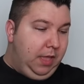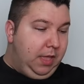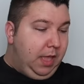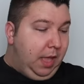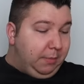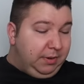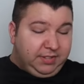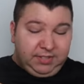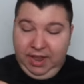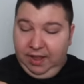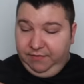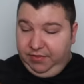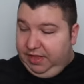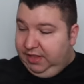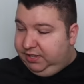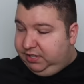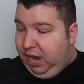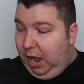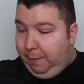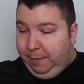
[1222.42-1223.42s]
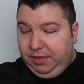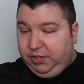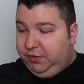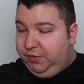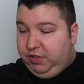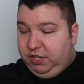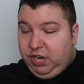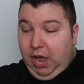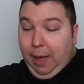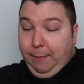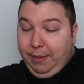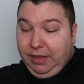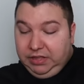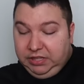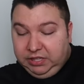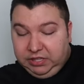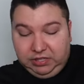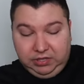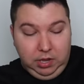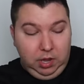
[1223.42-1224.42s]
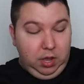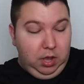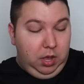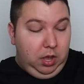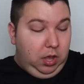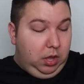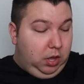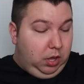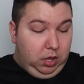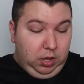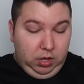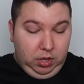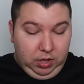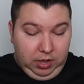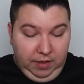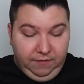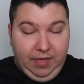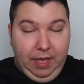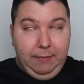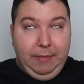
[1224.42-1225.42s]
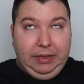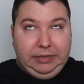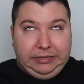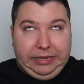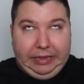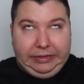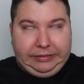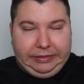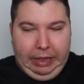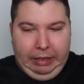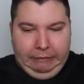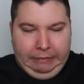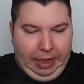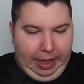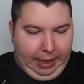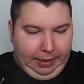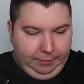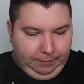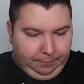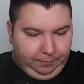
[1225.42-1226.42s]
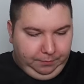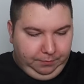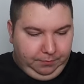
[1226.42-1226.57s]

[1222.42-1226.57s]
I'm gonna save these toppings for the toppings, if that makes sense. Okay.